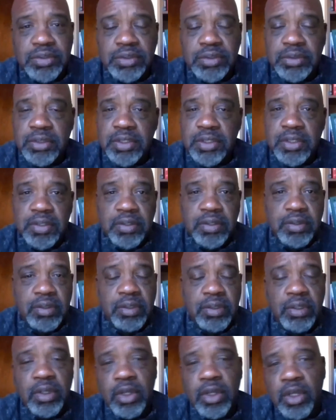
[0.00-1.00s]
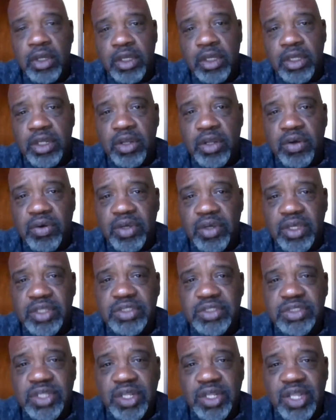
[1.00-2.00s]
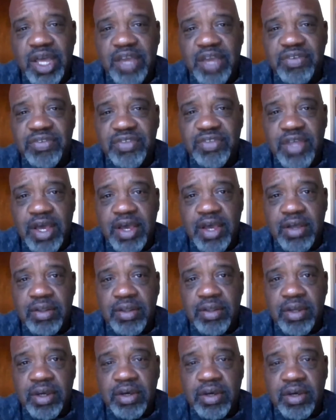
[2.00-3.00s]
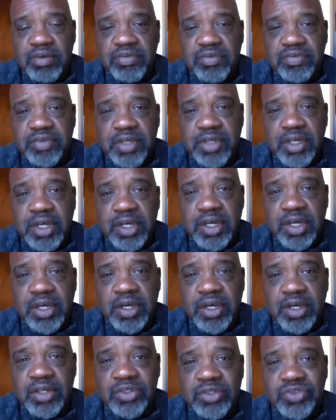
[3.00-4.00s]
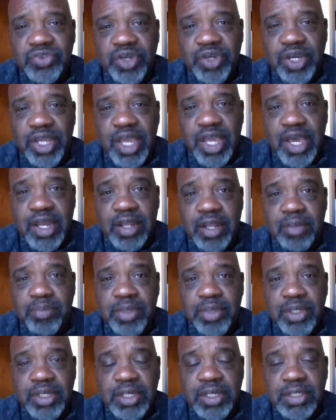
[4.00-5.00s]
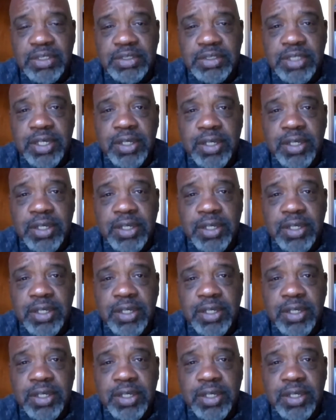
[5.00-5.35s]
It's the lifestyle of a drug addict because